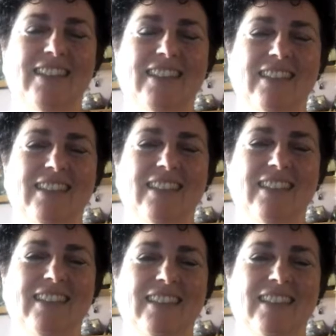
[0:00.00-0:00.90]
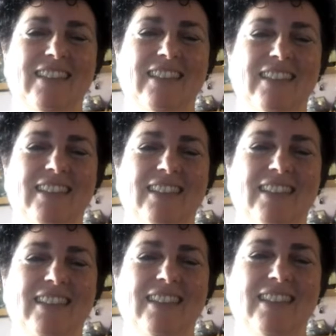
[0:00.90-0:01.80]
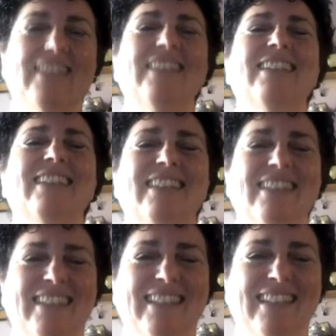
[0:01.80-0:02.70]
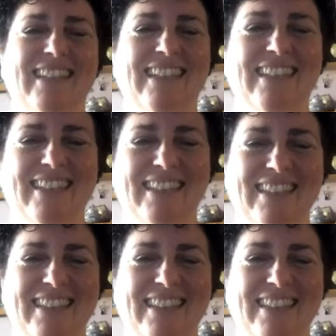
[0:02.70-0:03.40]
(silent)